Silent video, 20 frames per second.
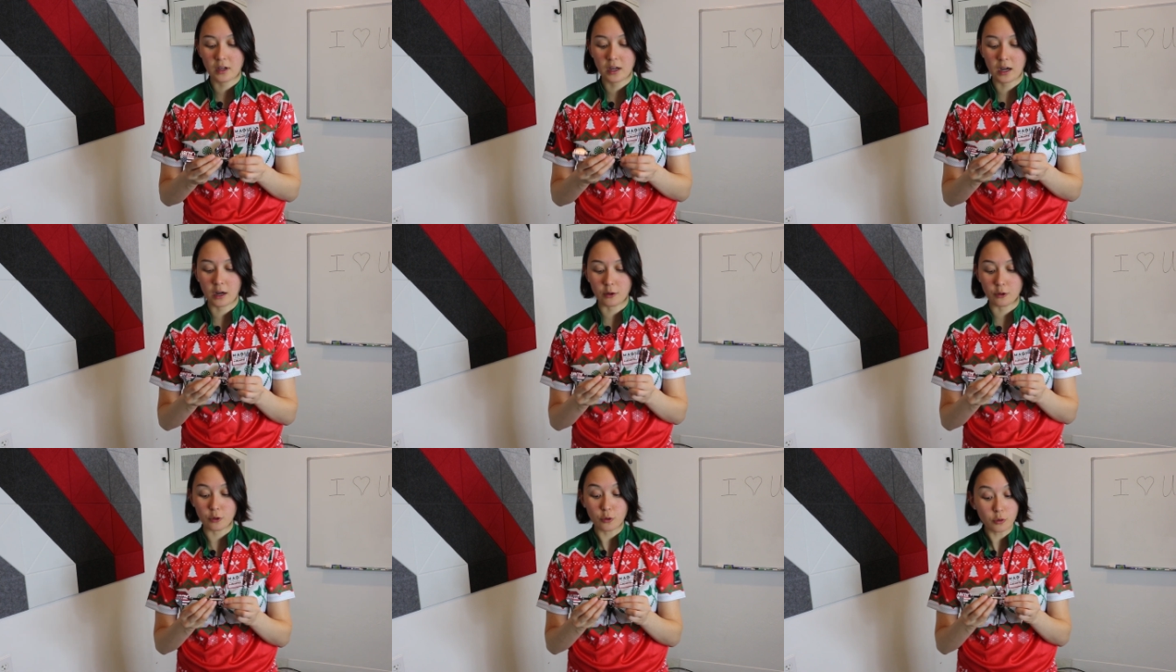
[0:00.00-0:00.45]

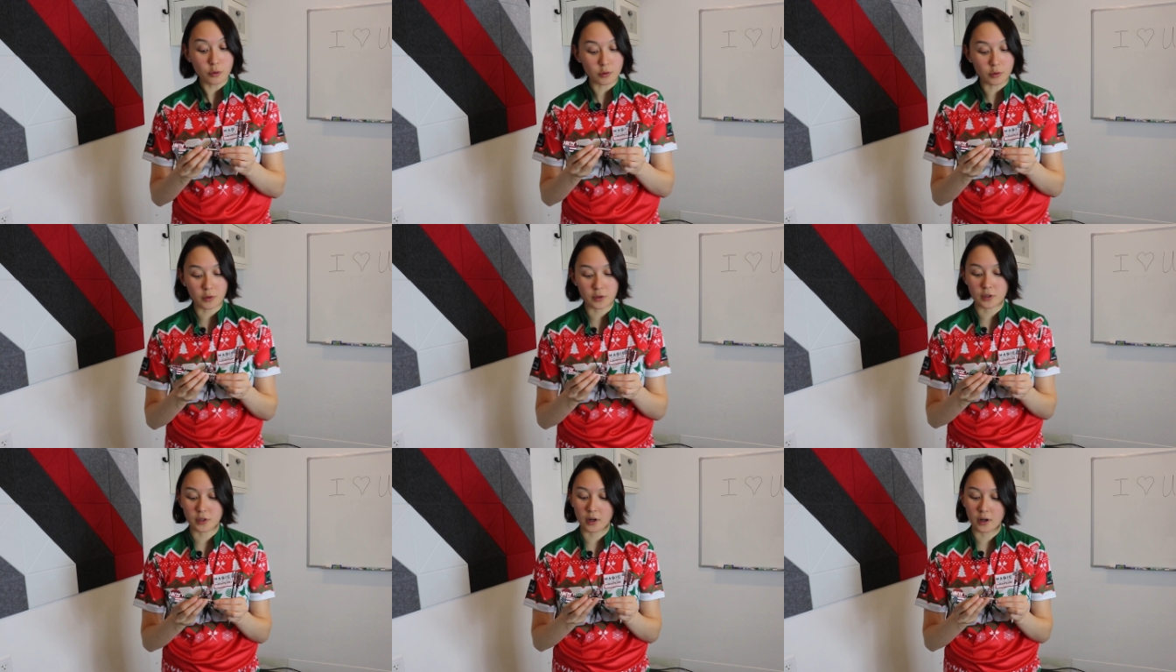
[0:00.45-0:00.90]
how you
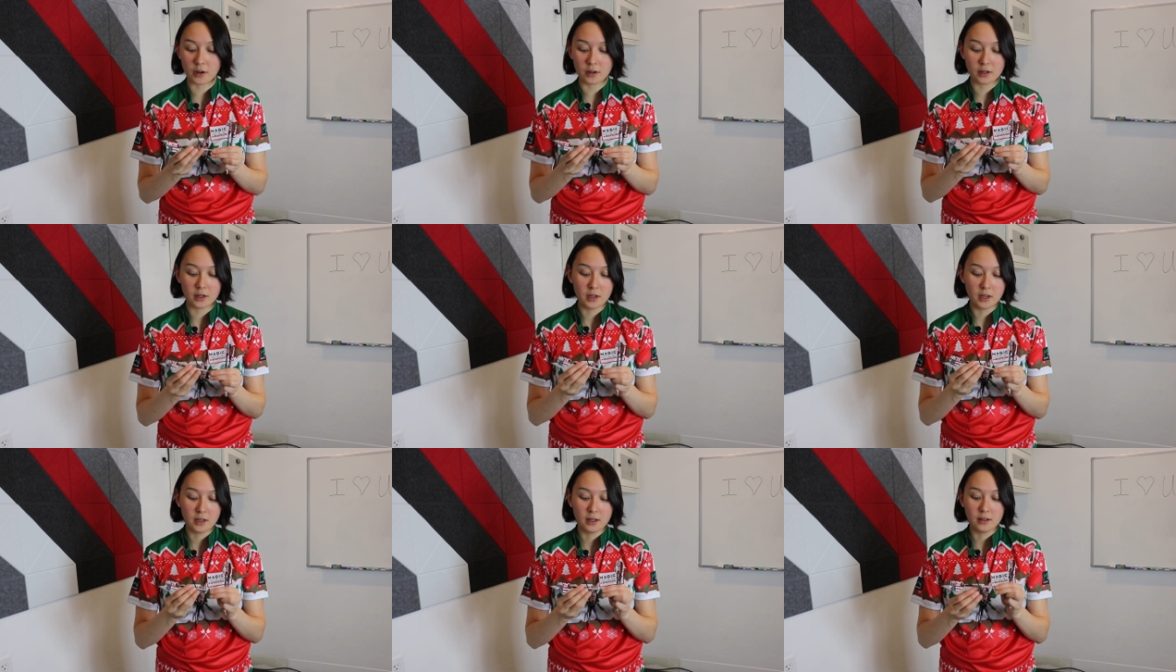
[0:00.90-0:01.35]
throw the
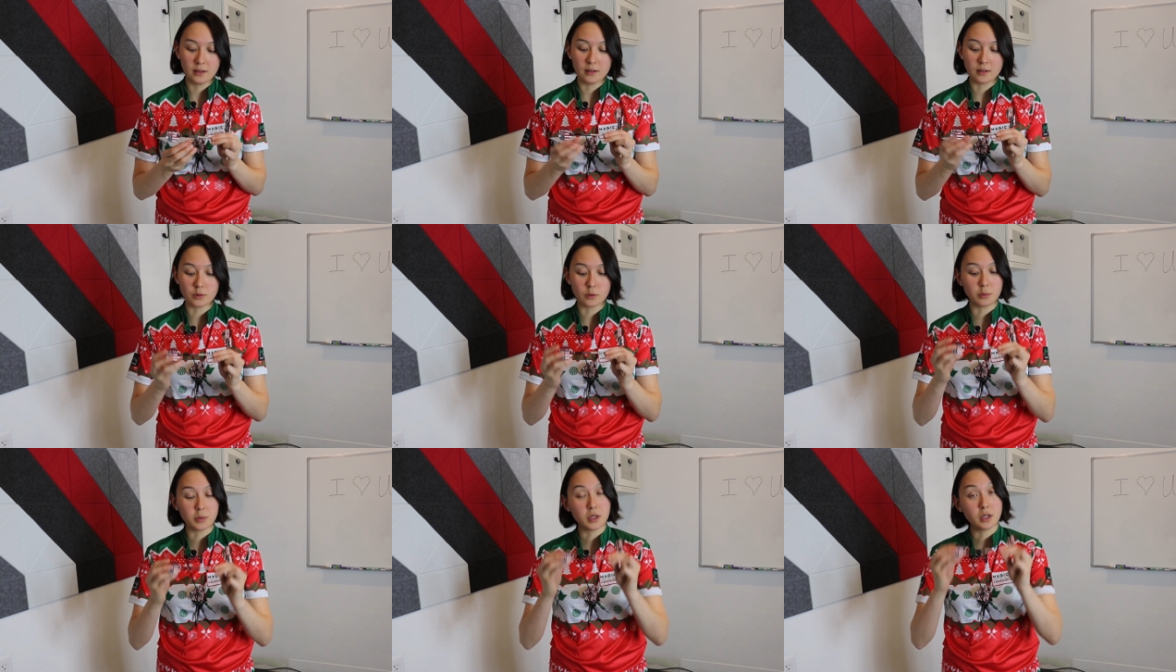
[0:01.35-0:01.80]
dart,
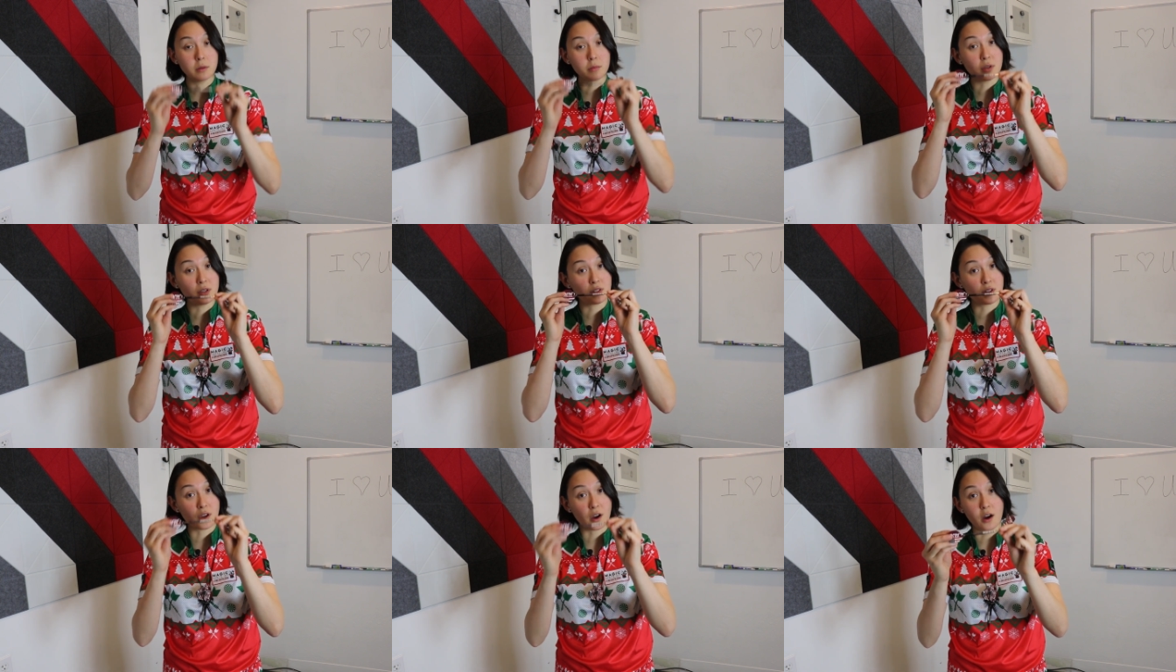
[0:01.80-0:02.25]
this would be an
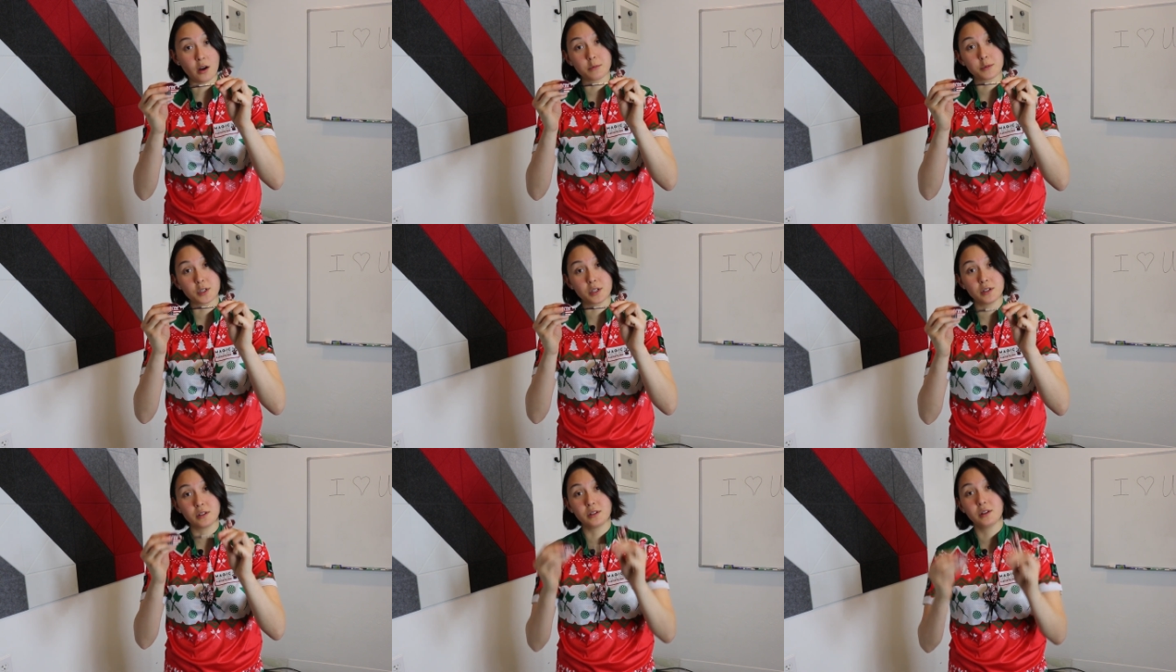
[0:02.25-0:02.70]
amazing
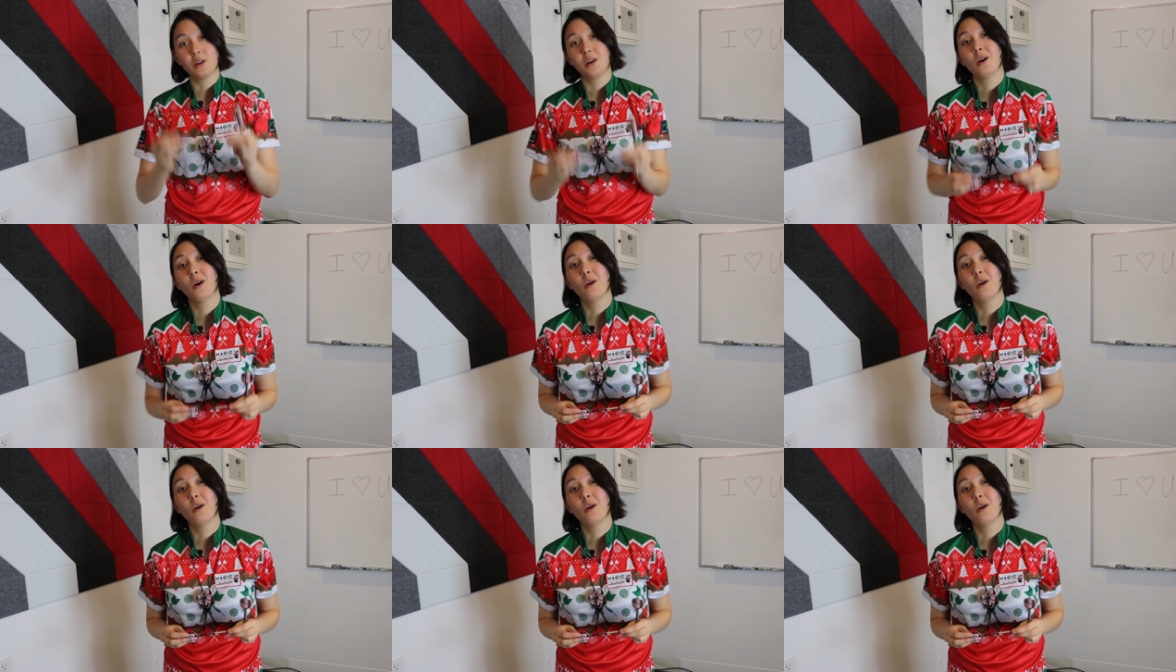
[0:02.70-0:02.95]
option,